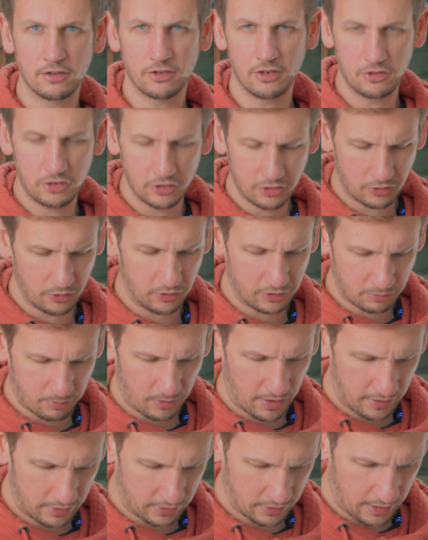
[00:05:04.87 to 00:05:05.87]
So just to
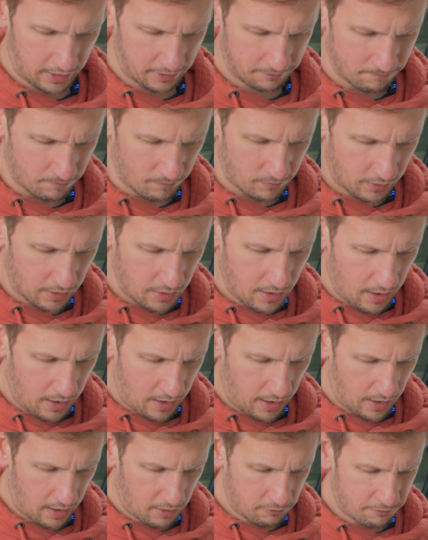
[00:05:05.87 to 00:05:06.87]
explain again,
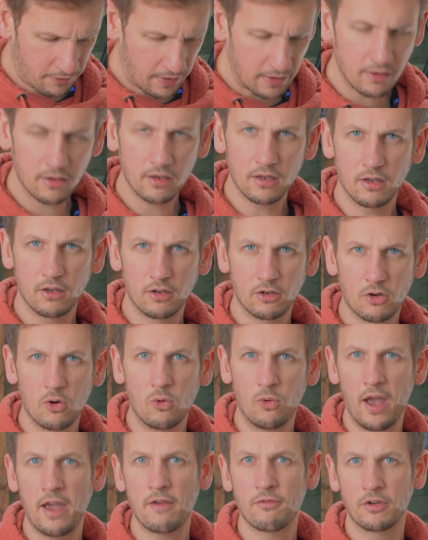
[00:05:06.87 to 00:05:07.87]
Fender
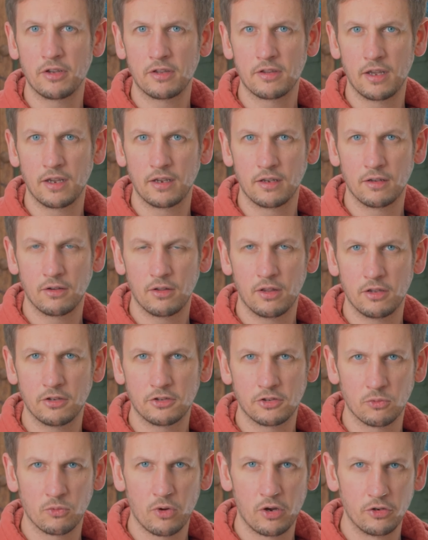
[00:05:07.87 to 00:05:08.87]
call everything
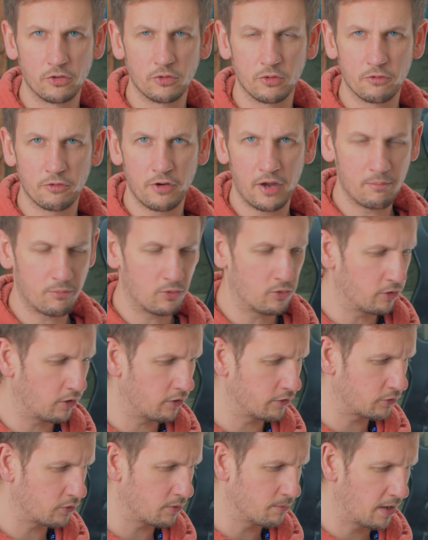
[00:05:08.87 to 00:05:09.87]
that's a rosewood fretboard
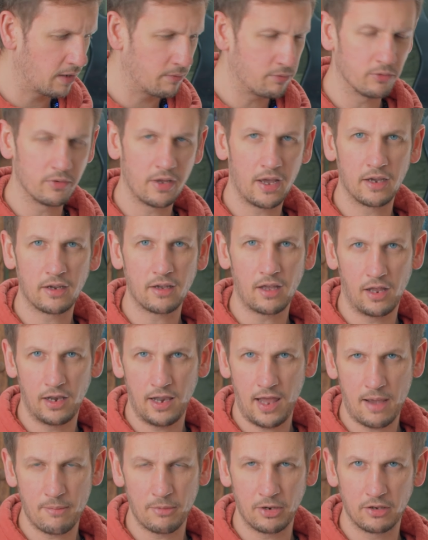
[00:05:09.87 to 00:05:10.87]
onto a maple neck a
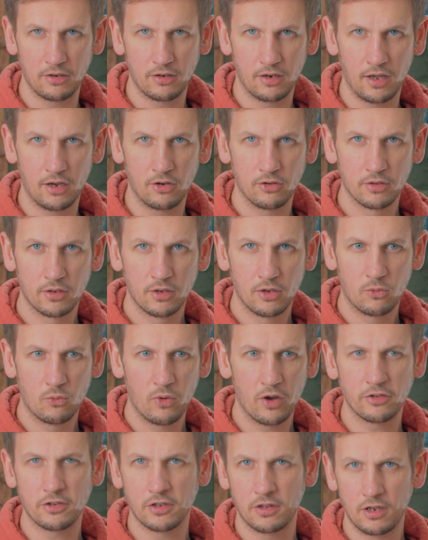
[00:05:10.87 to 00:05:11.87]
laminate now.
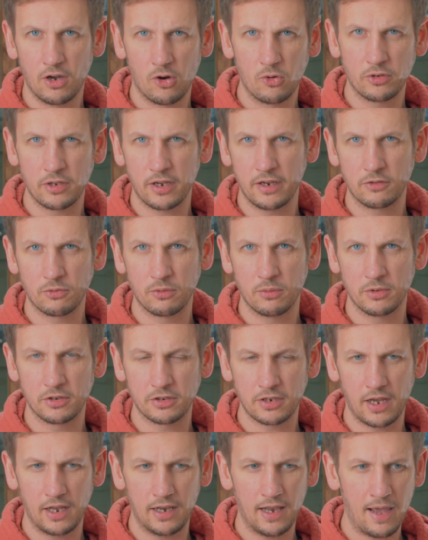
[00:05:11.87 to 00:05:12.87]
Whereas in the old days we would
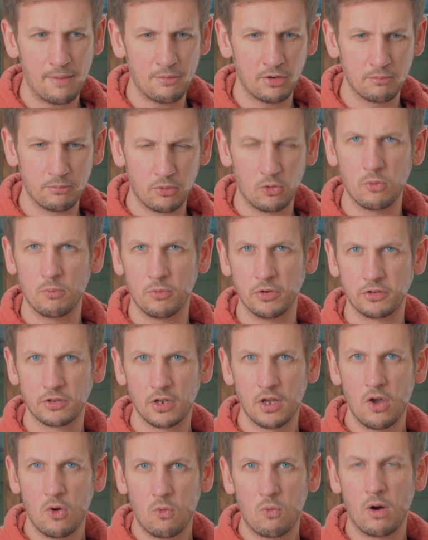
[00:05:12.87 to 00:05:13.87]
say a laminate board was
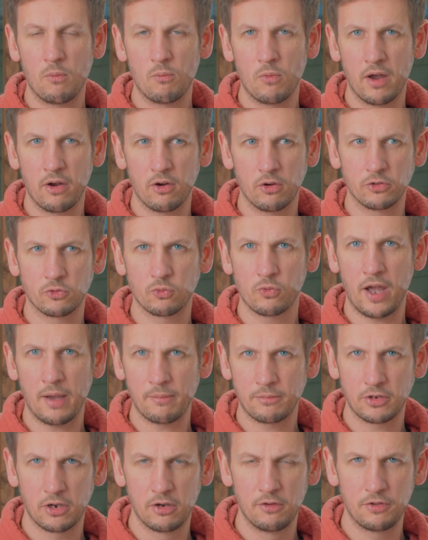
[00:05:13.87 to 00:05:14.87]
one where it was
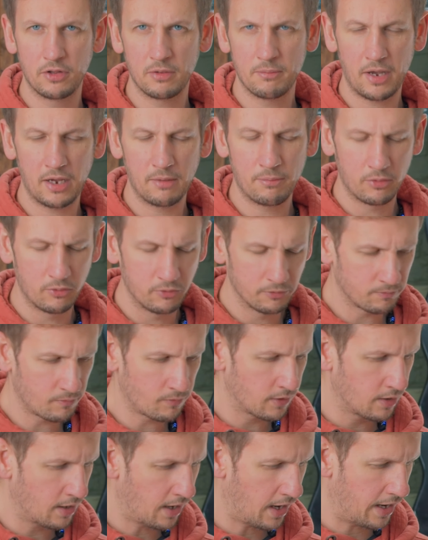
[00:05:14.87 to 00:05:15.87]
wrapped over the maple,
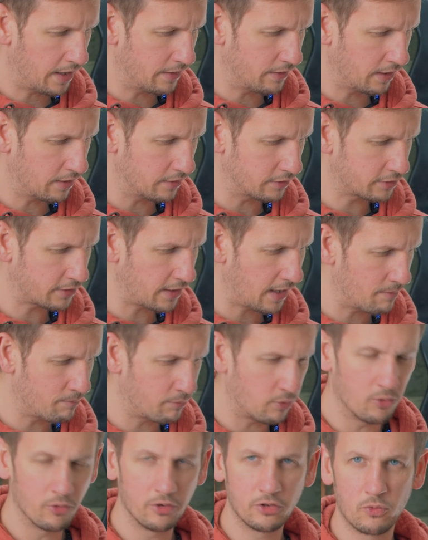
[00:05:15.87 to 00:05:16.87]
and then a slab
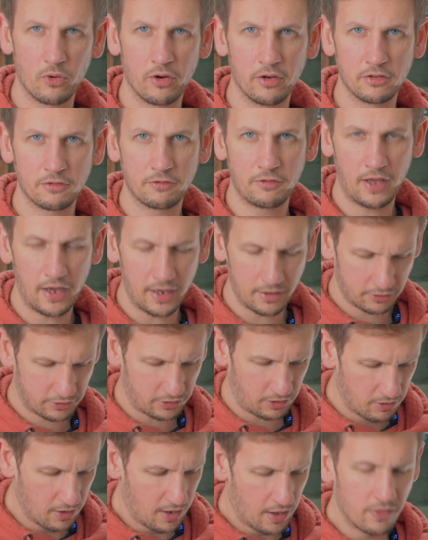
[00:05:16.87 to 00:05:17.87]
board is where it's flat.
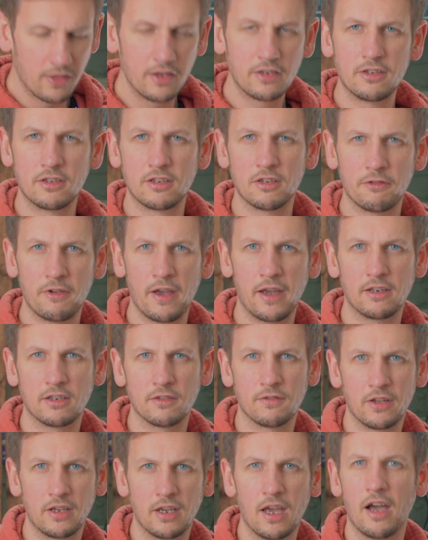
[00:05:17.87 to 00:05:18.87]
So this is
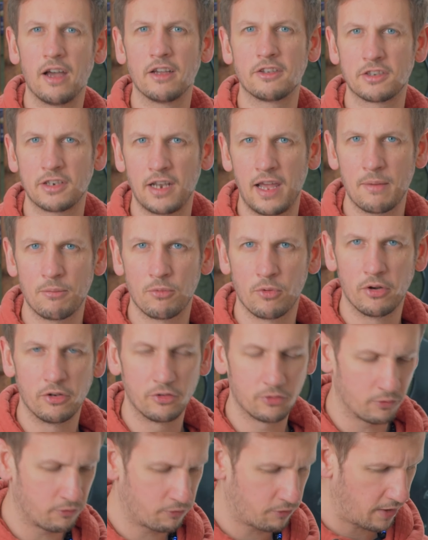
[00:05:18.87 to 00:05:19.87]
effectively a slab
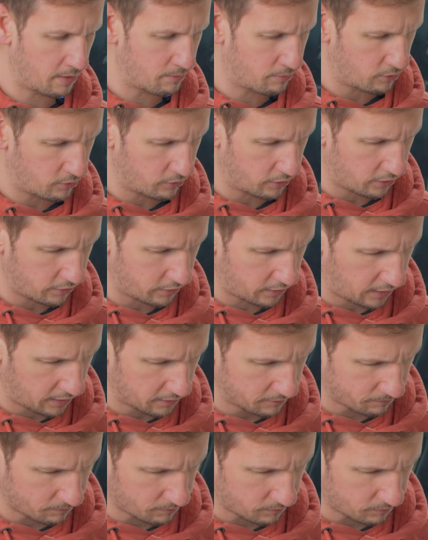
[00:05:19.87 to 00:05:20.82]
rosewood fretboard on there.